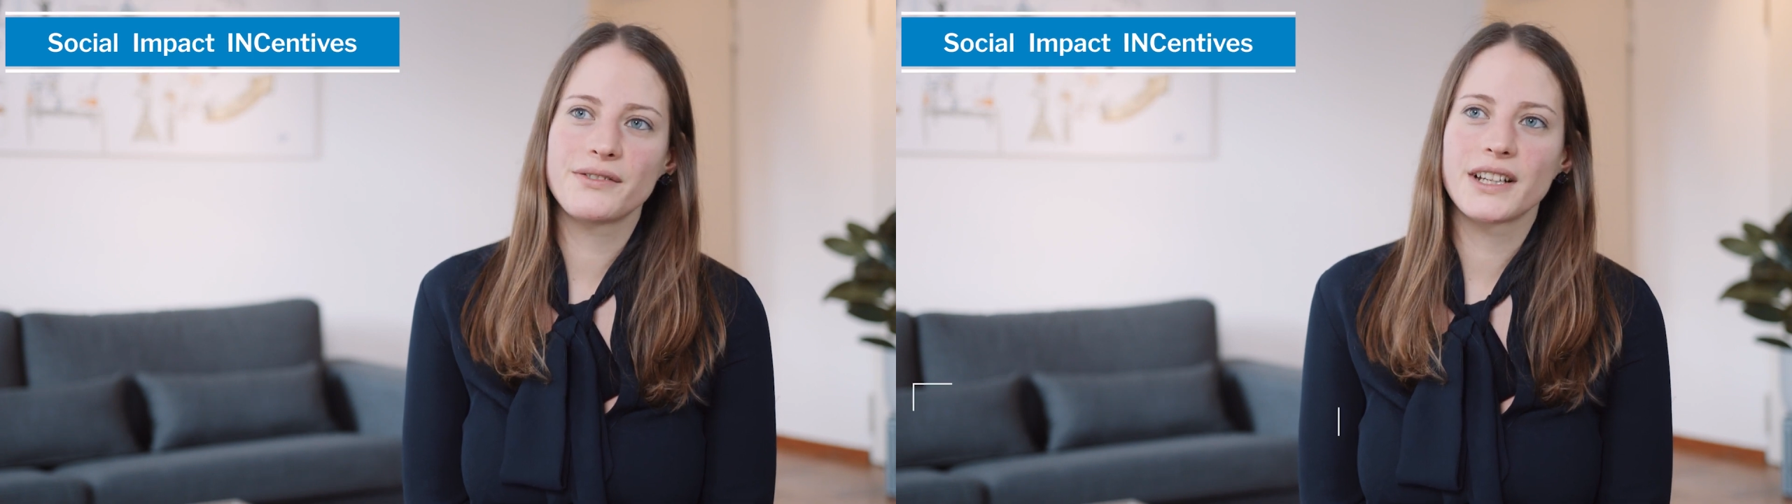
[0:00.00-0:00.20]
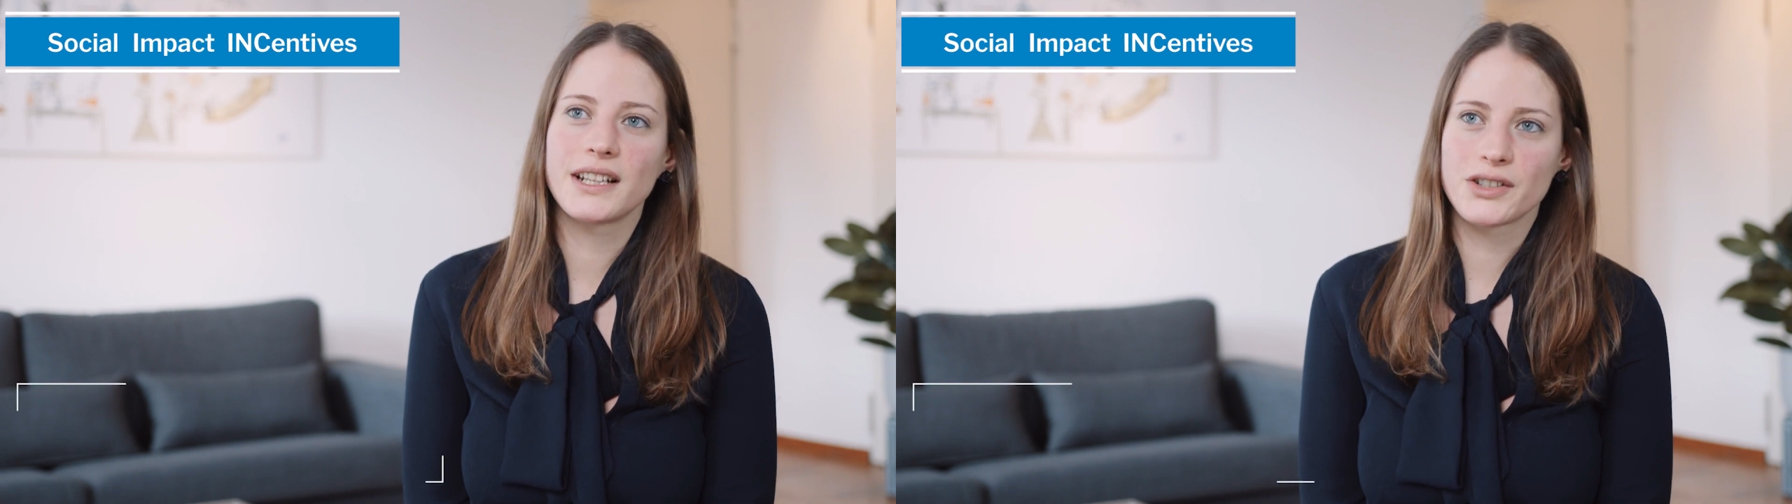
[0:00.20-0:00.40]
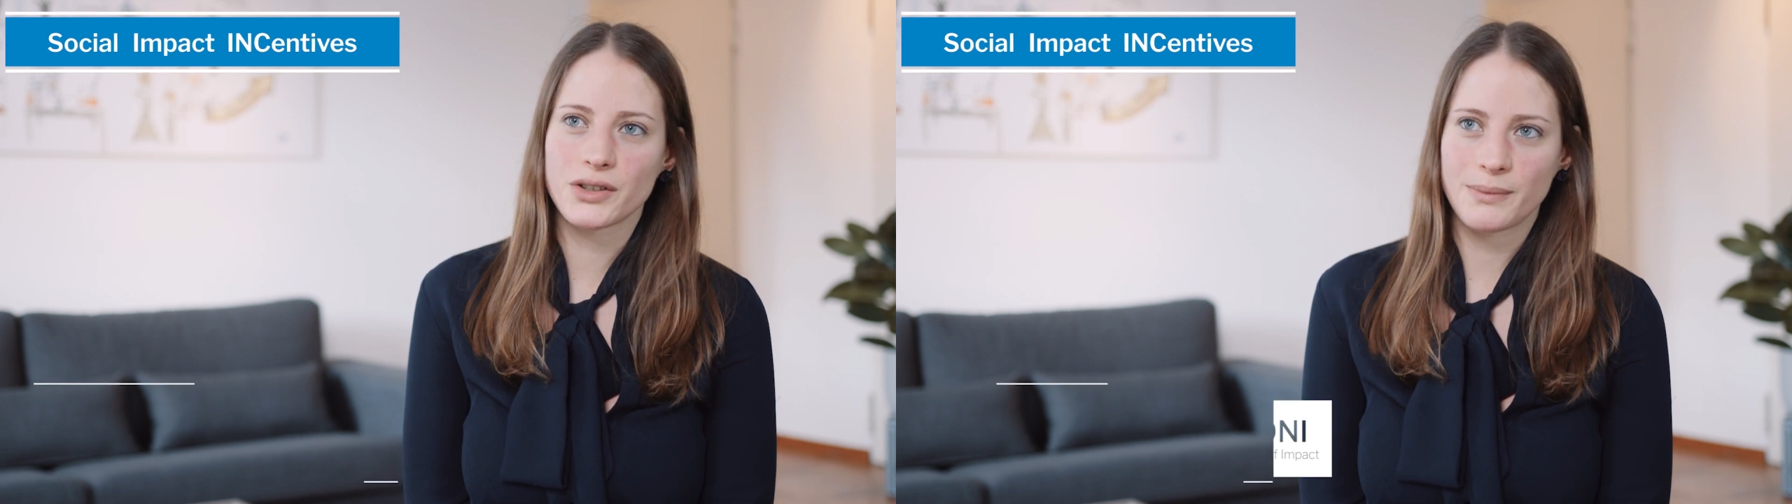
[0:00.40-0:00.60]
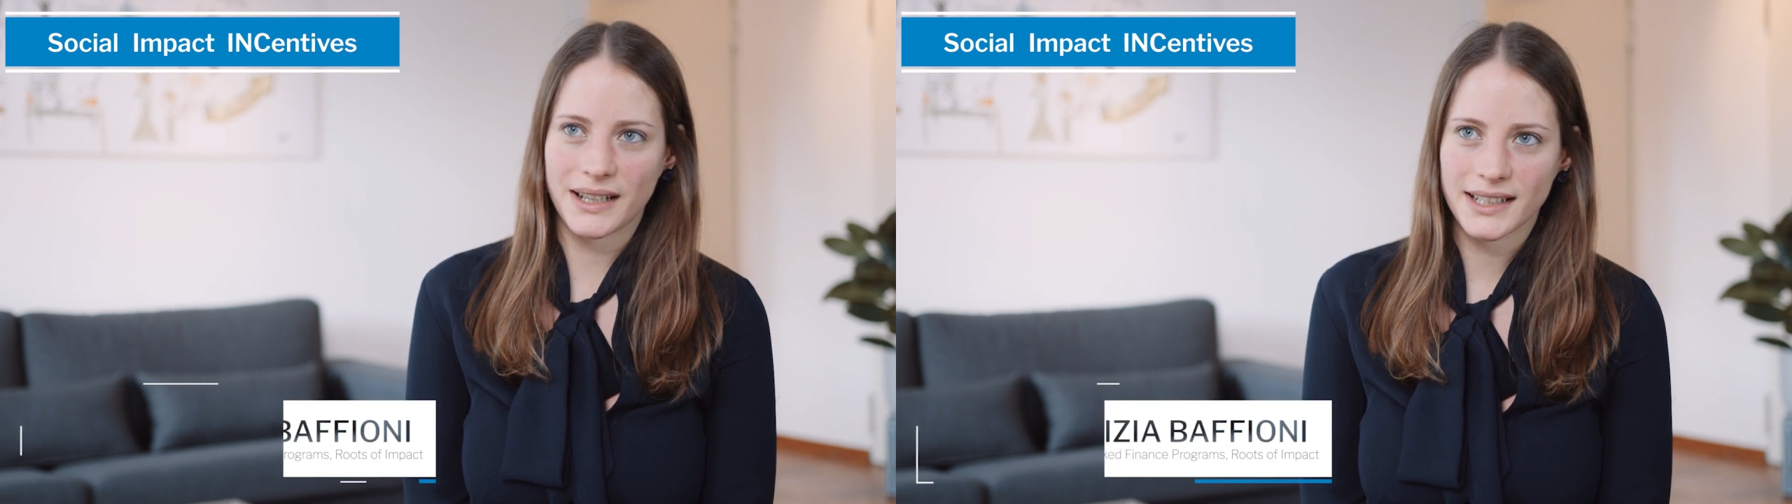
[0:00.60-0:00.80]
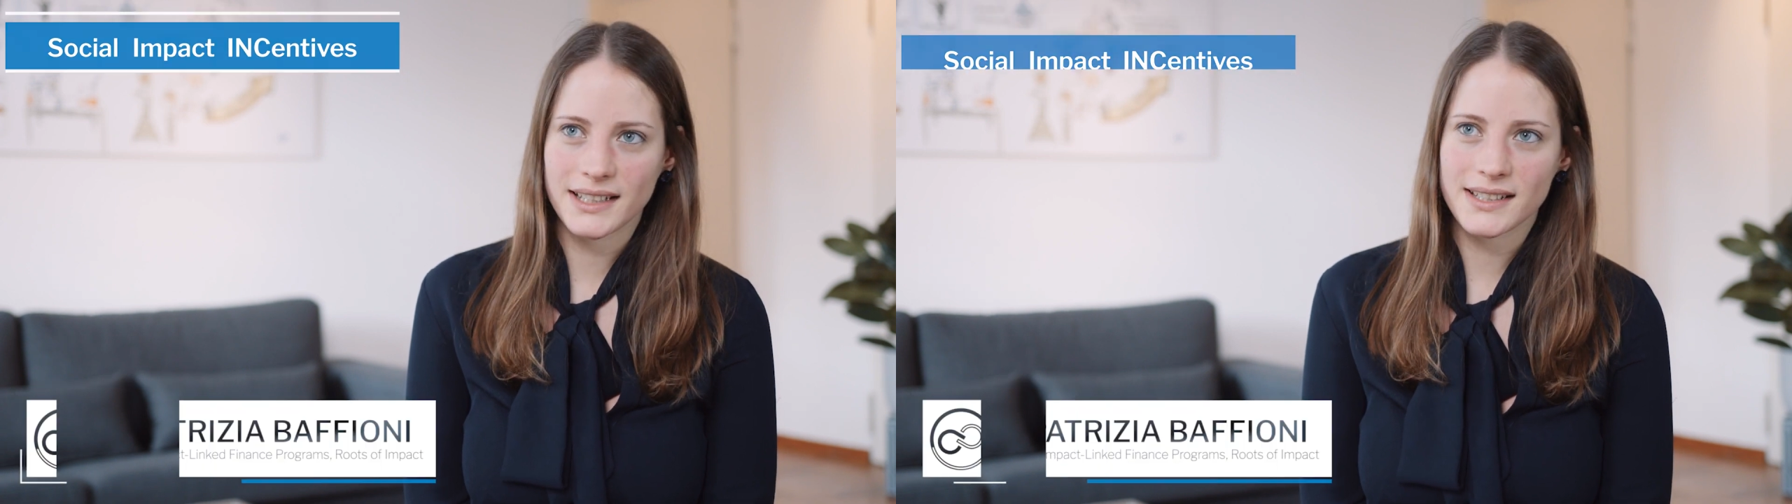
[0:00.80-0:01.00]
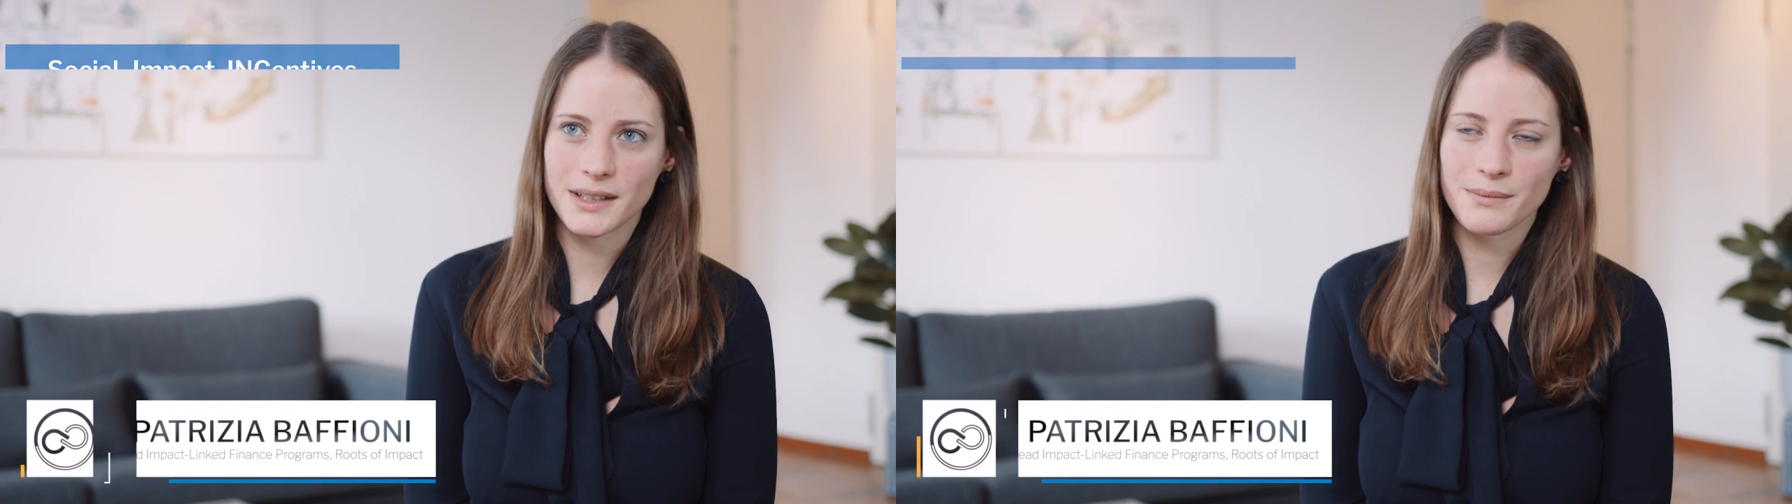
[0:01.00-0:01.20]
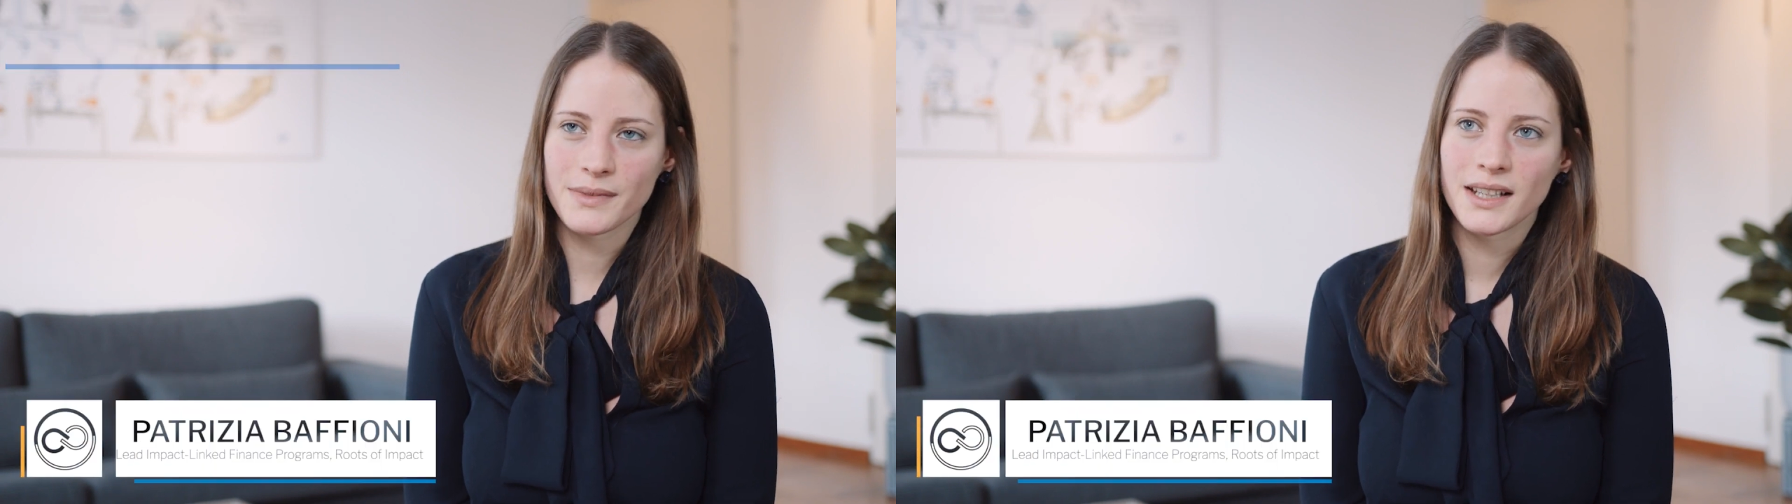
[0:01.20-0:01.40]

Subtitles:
financial mechanism